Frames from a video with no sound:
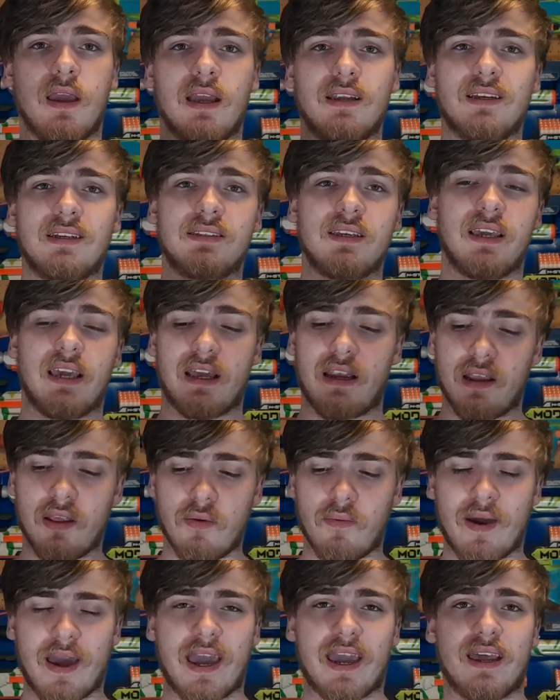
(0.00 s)
It doesn't get in
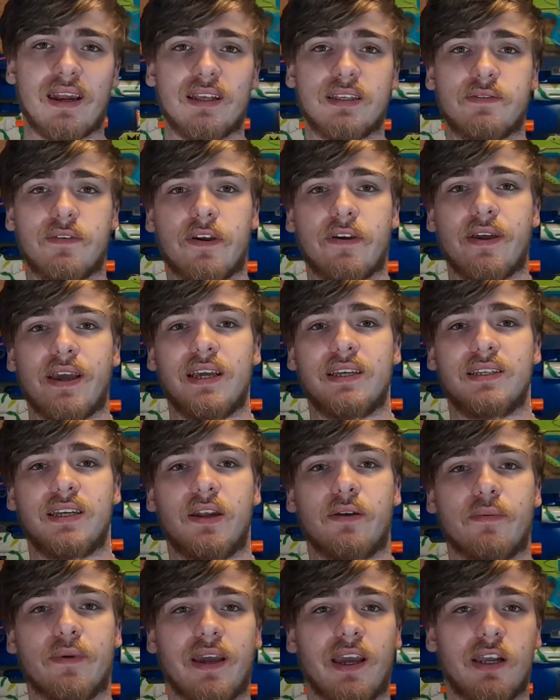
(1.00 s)
the way, and it's very easy
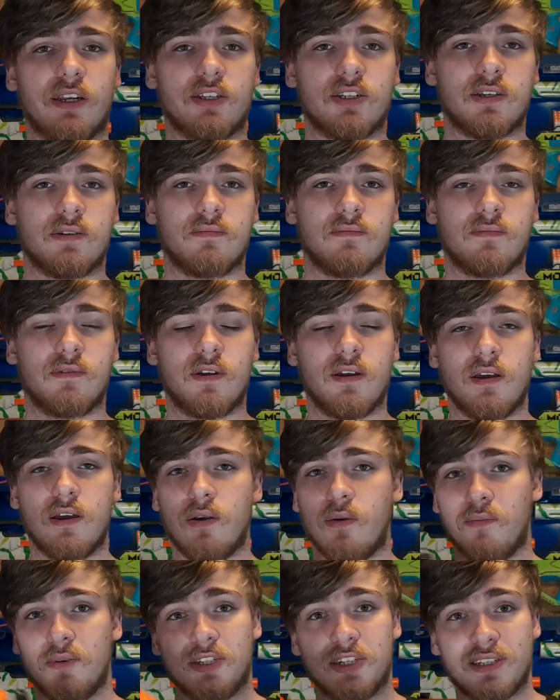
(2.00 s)
to reach,
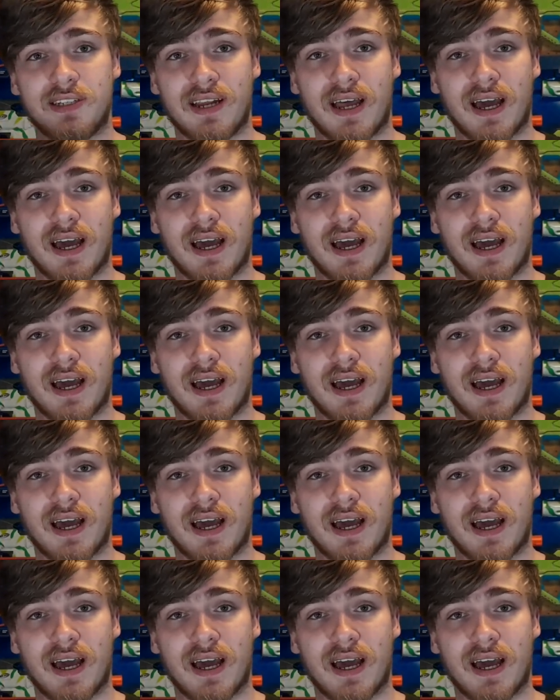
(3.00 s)
which is